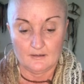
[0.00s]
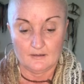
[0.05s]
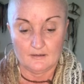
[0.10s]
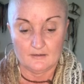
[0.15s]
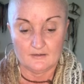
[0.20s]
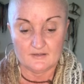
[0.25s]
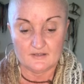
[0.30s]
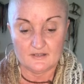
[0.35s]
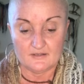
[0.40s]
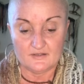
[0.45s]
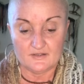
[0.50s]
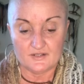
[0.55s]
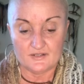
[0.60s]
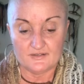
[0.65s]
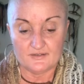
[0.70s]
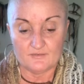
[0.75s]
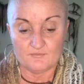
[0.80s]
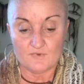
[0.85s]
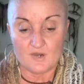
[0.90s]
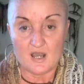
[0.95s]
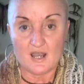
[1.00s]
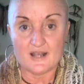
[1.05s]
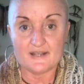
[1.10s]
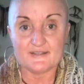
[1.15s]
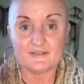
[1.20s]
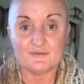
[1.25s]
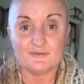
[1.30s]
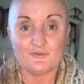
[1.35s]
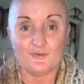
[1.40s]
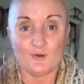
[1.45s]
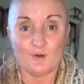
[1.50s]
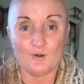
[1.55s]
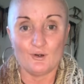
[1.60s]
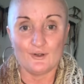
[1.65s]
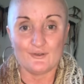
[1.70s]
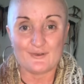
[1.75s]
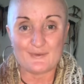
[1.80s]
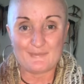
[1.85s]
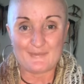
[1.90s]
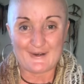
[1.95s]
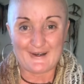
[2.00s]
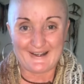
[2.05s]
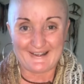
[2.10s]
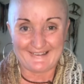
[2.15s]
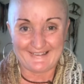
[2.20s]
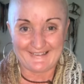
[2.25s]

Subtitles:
So it's just the rise and fall of your breath,